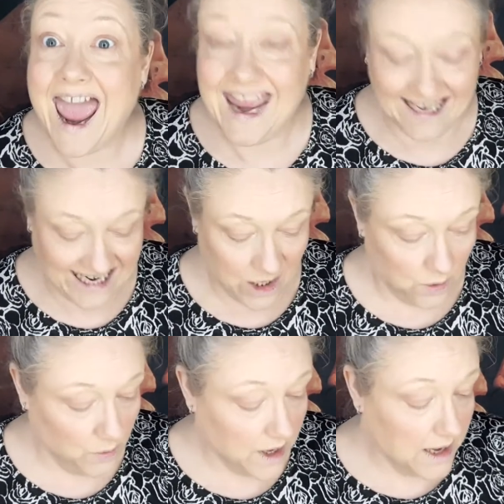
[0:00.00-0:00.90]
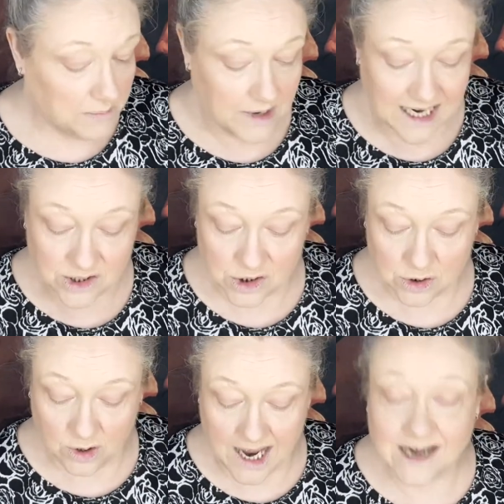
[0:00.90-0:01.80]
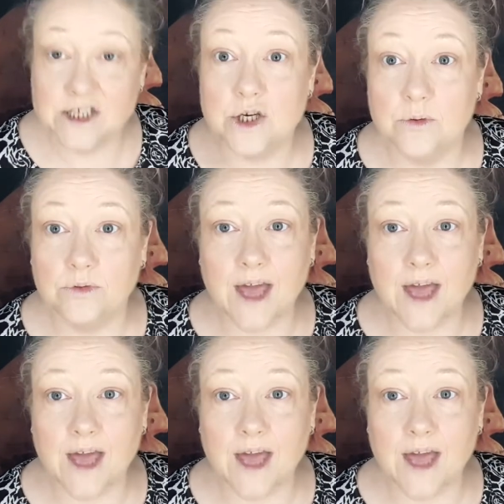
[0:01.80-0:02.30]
Anywho, but I just thought I'd do